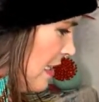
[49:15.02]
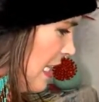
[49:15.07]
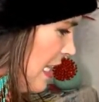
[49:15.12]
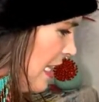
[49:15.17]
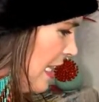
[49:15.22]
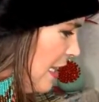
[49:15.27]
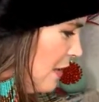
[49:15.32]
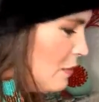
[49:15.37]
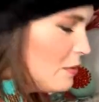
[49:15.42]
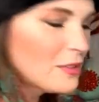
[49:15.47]

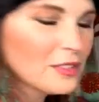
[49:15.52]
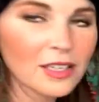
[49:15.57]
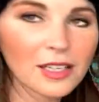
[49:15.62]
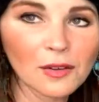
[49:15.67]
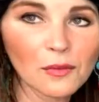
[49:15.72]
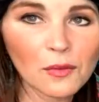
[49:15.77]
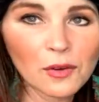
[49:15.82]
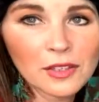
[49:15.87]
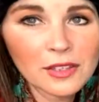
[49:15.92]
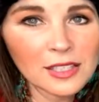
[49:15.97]
that he was
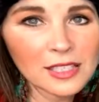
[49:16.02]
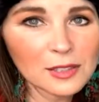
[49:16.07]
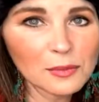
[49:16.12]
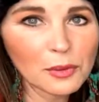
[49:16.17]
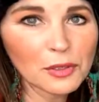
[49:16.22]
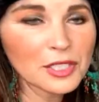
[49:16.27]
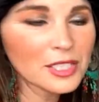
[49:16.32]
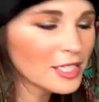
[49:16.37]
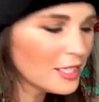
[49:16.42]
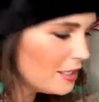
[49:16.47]
going to want these
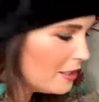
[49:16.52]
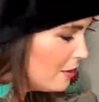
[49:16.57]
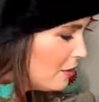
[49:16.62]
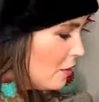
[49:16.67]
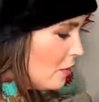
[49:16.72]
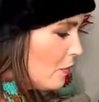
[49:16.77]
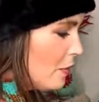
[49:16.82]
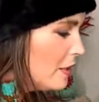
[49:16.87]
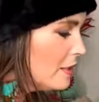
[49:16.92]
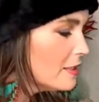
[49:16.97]

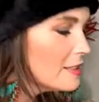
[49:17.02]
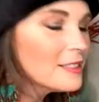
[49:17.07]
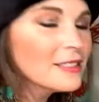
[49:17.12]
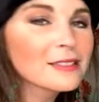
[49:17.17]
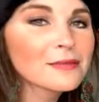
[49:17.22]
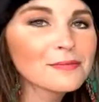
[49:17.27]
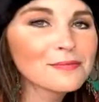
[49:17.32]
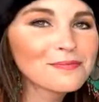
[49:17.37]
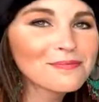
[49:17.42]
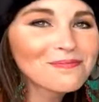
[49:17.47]
particular
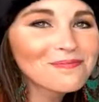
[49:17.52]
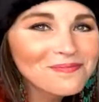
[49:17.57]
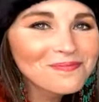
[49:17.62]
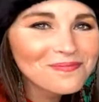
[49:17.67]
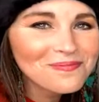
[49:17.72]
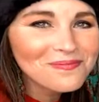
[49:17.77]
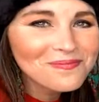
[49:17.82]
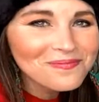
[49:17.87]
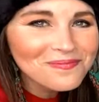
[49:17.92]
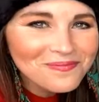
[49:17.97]
ones.
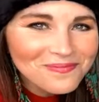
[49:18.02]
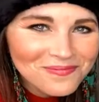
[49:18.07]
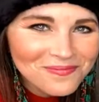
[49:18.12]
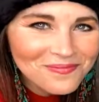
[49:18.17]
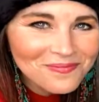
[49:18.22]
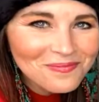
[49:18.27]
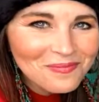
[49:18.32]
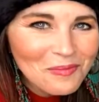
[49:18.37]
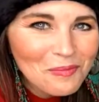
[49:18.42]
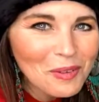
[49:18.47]

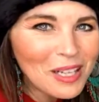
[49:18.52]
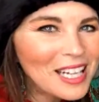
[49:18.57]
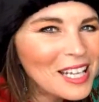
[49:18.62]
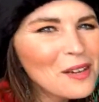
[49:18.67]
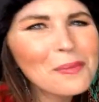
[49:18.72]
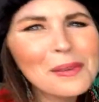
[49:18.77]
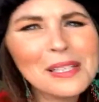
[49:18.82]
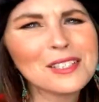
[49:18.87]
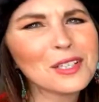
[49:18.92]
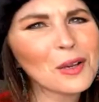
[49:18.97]
But
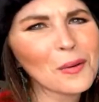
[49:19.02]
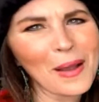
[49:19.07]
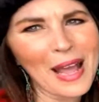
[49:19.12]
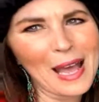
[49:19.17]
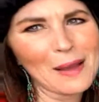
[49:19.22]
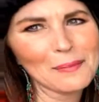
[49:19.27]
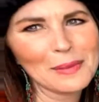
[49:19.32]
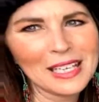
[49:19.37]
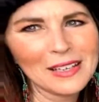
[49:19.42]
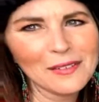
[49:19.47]
he'll be so
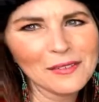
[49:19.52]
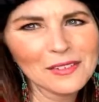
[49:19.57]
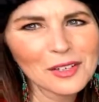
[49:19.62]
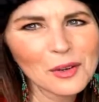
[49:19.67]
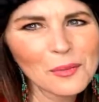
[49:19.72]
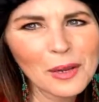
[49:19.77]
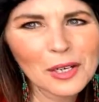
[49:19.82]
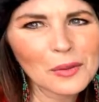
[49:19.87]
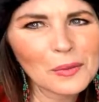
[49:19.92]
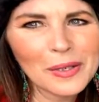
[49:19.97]
happy
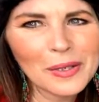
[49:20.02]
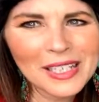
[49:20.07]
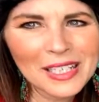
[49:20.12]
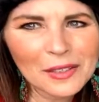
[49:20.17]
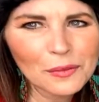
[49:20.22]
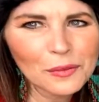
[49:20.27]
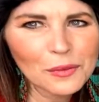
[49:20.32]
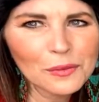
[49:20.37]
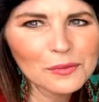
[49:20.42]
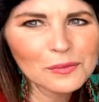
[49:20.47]
no matter what he,
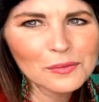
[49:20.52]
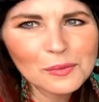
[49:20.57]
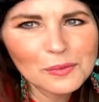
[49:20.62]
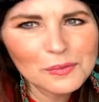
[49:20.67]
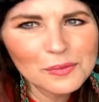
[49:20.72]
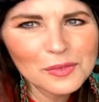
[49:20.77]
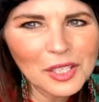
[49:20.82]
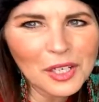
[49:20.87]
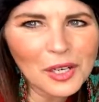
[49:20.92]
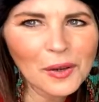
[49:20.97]

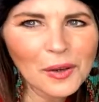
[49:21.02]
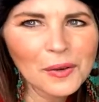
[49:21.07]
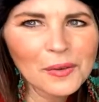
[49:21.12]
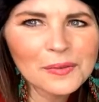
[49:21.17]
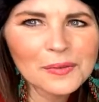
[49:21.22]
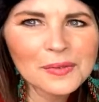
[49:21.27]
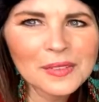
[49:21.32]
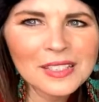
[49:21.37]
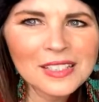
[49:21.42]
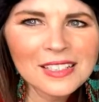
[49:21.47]
you
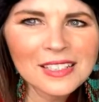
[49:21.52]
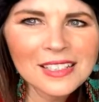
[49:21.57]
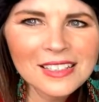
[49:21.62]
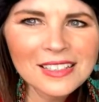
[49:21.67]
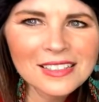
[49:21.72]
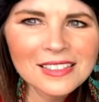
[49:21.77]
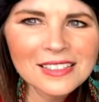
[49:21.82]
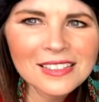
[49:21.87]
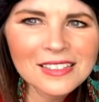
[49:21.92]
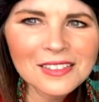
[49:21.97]
know,
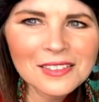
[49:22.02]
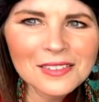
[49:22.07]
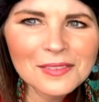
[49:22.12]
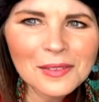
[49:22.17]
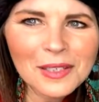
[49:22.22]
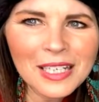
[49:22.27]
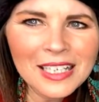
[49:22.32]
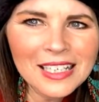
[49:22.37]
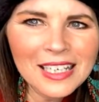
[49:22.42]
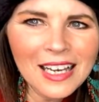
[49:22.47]

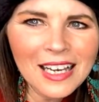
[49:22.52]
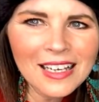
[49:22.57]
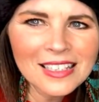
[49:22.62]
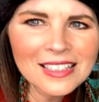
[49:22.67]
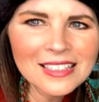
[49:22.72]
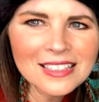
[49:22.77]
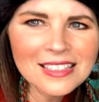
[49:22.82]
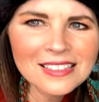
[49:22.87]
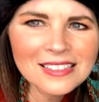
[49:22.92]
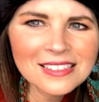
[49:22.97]
what he
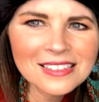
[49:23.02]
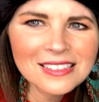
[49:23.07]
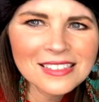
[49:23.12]
got.